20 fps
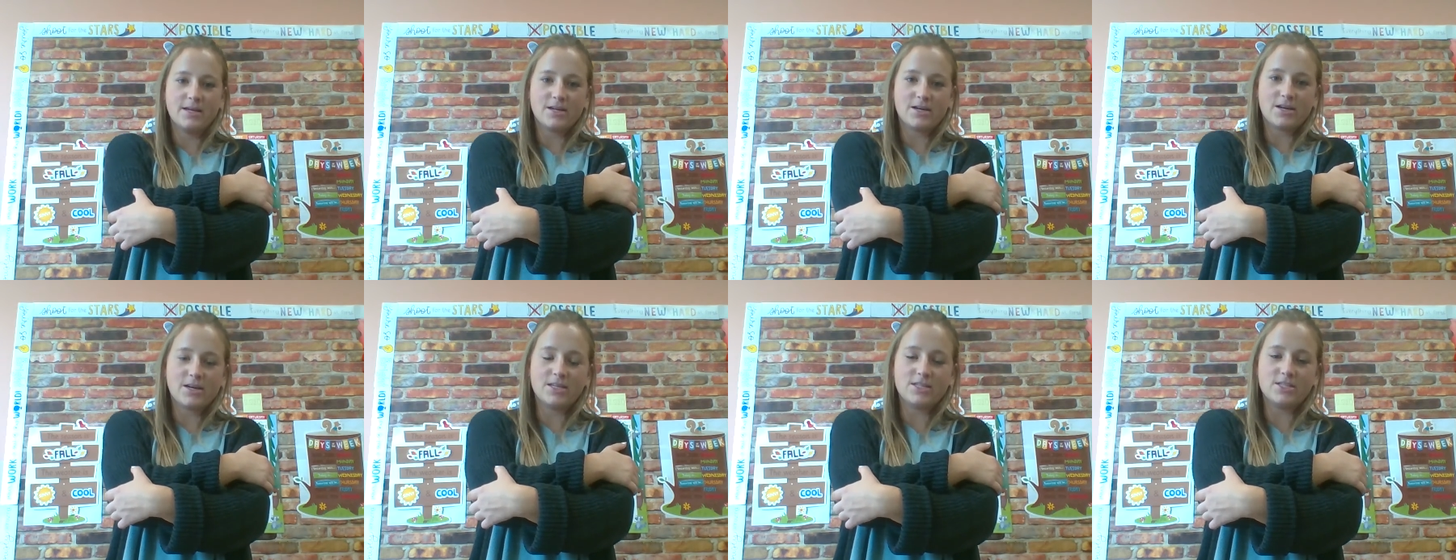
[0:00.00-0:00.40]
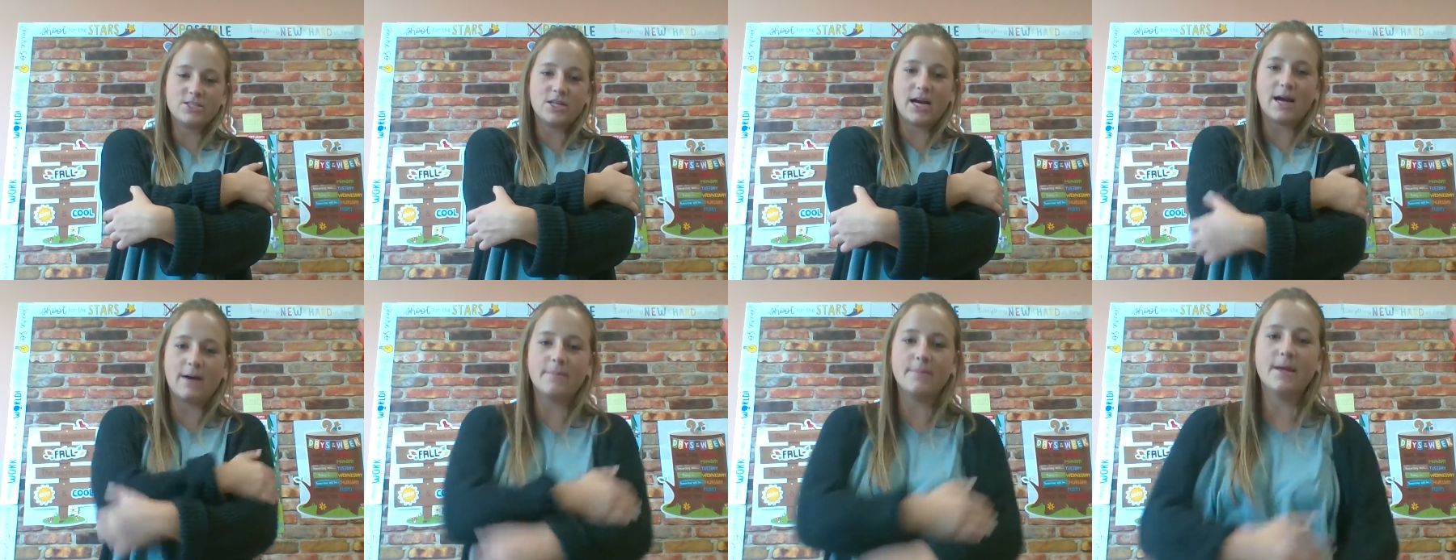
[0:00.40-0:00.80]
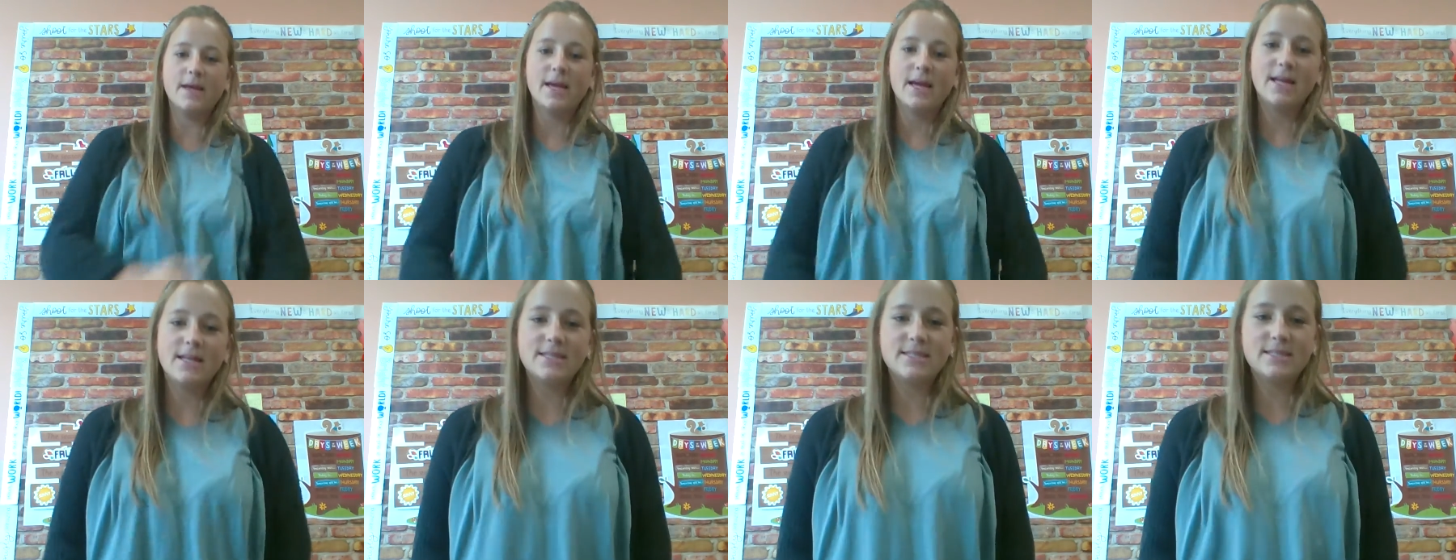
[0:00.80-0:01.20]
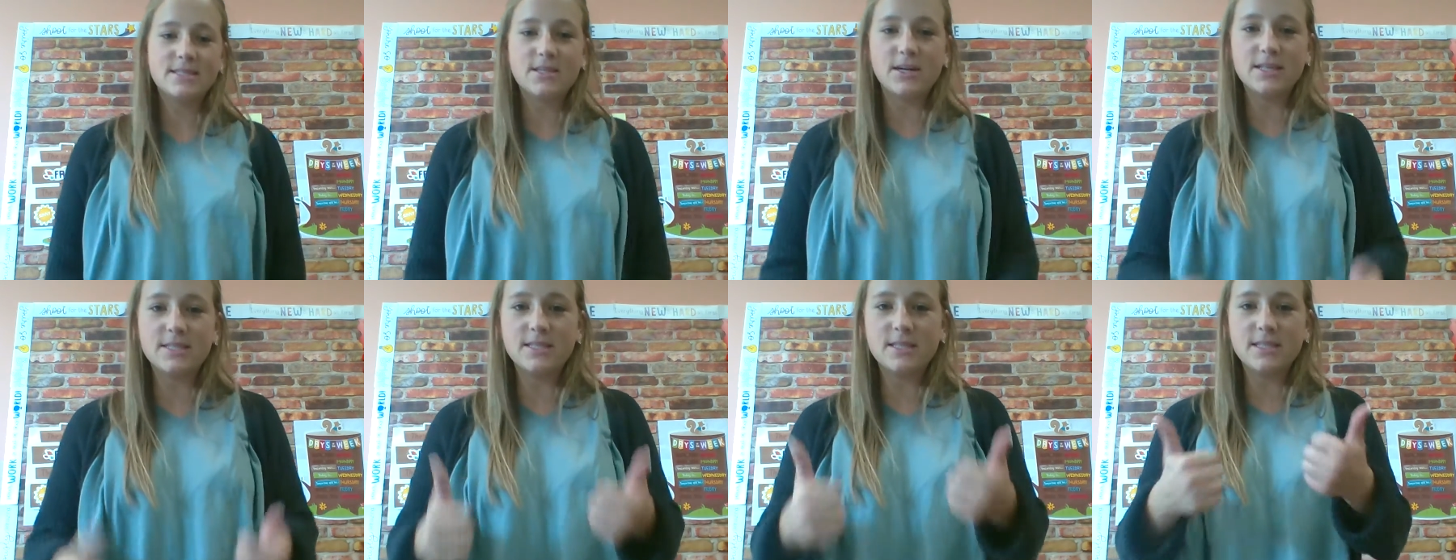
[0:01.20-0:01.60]
Good job. It's
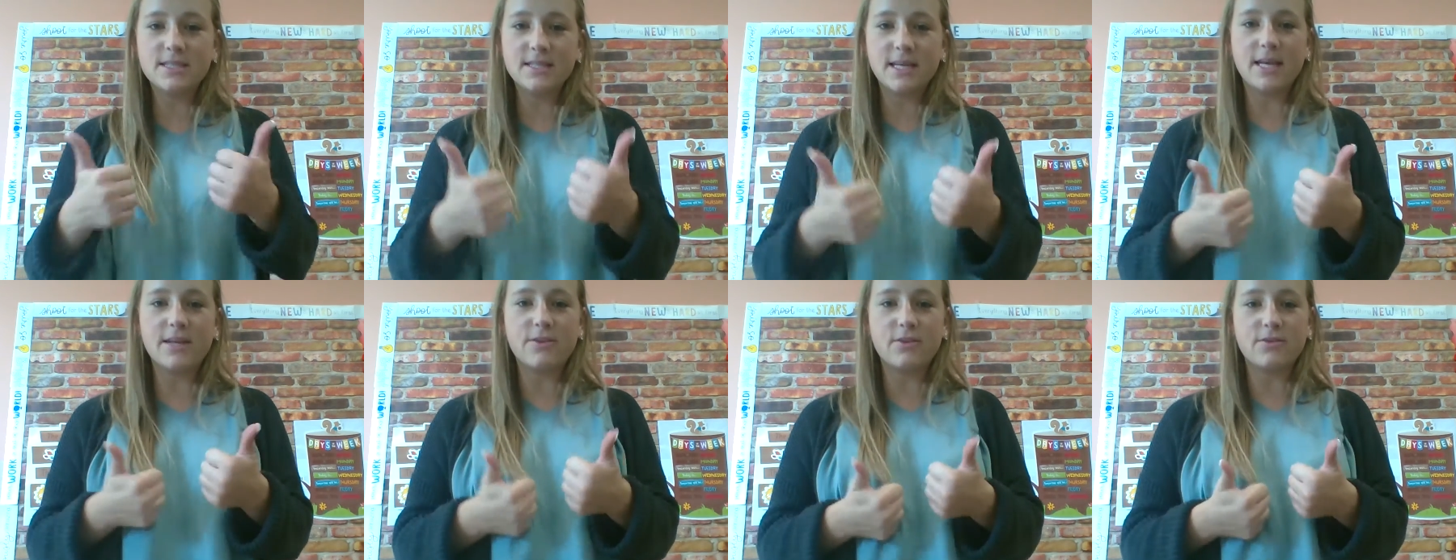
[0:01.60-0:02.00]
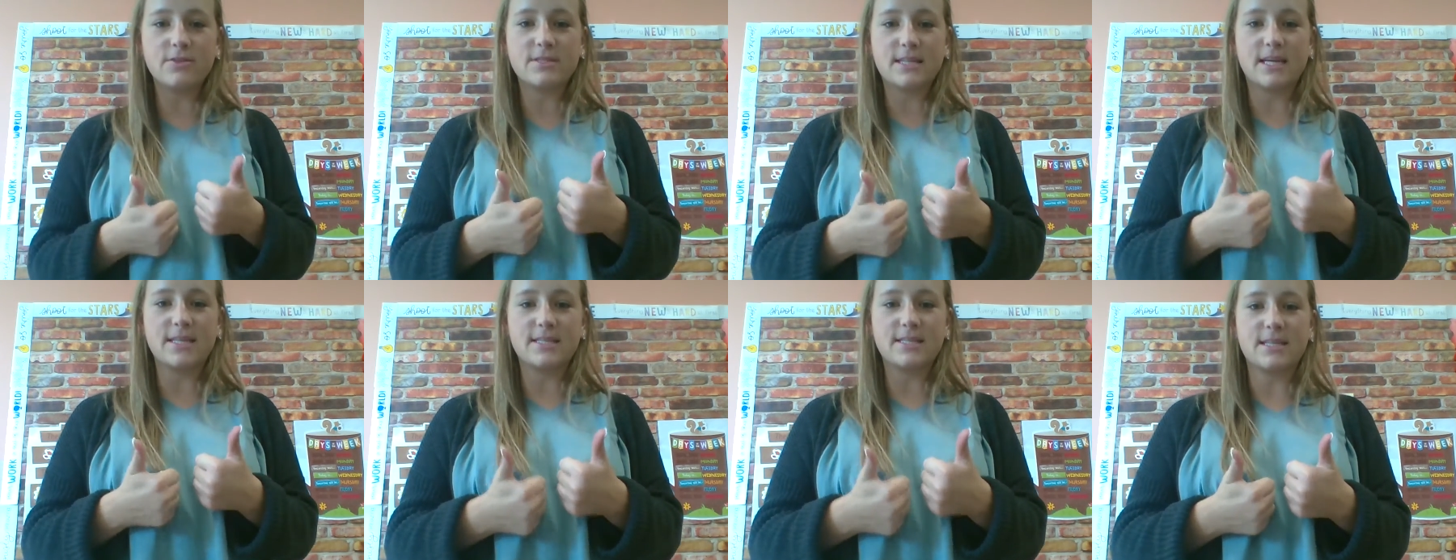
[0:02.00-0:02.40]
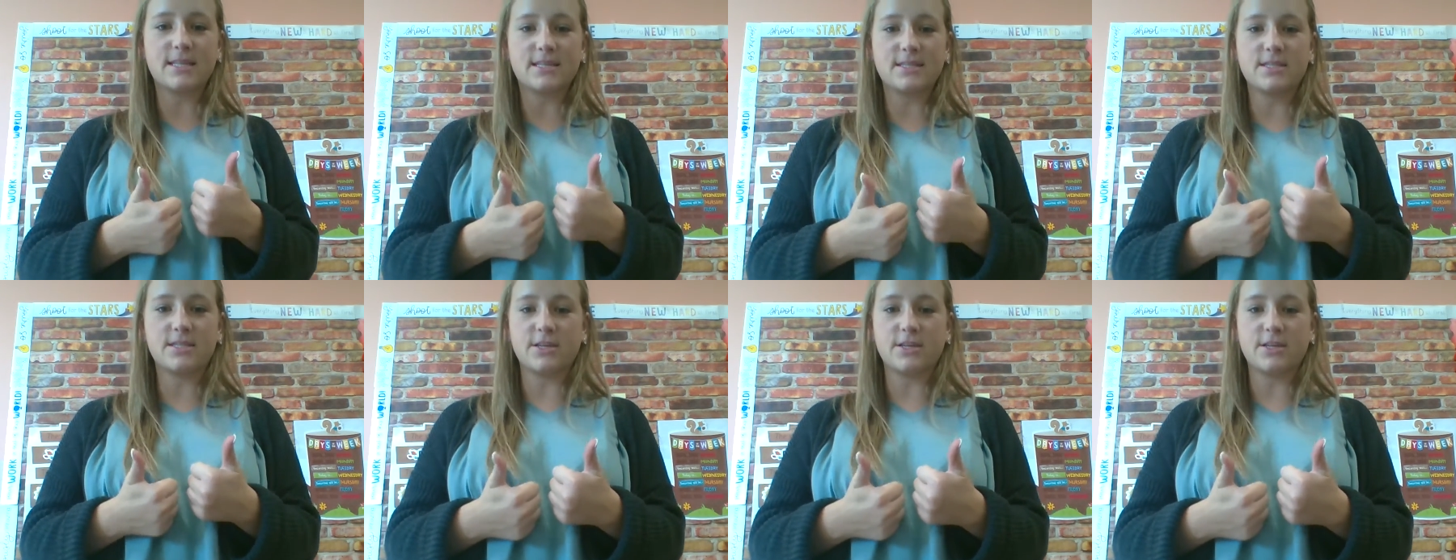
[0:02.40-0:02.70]
good to say those nice things